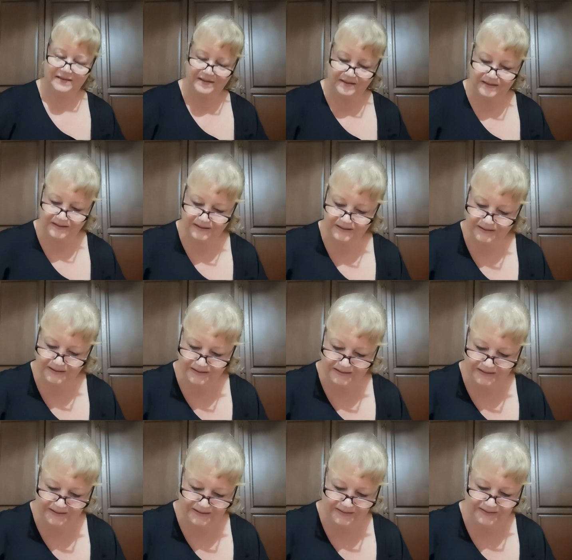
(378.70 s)

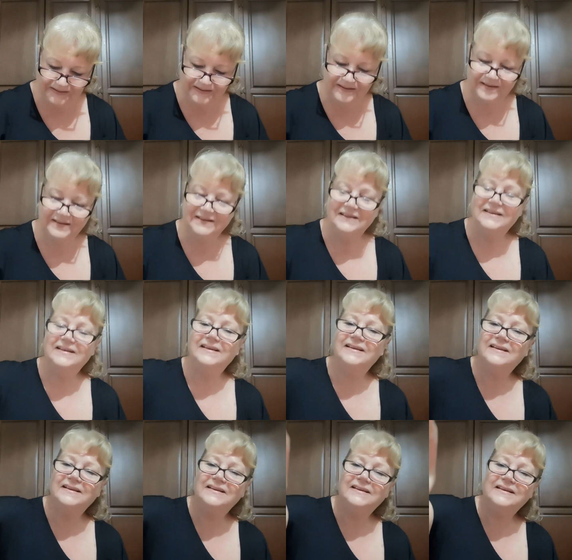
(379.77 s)

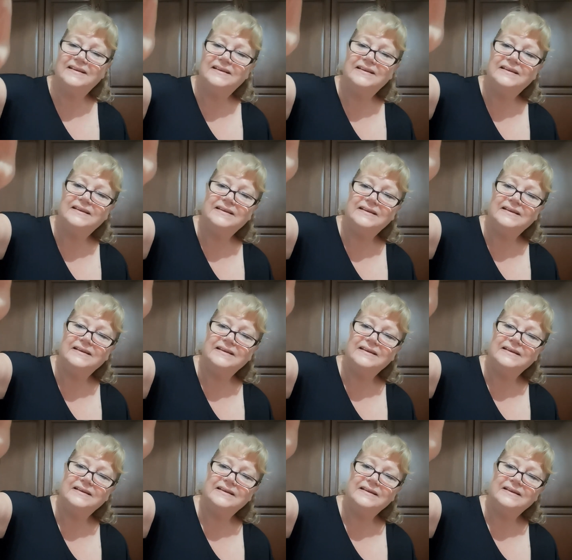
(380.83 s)

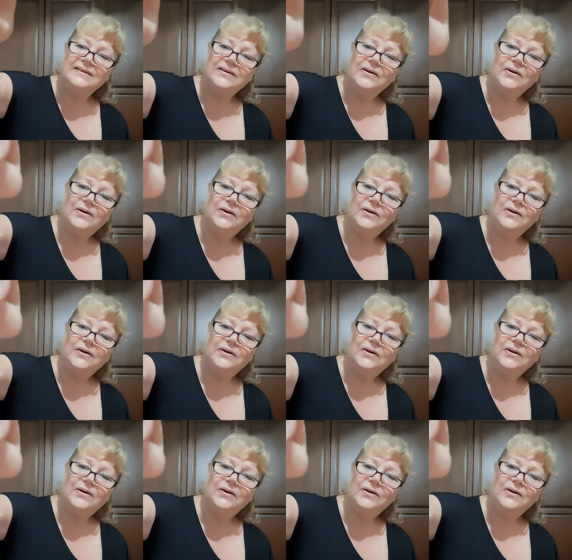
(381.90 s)
Nothing is said.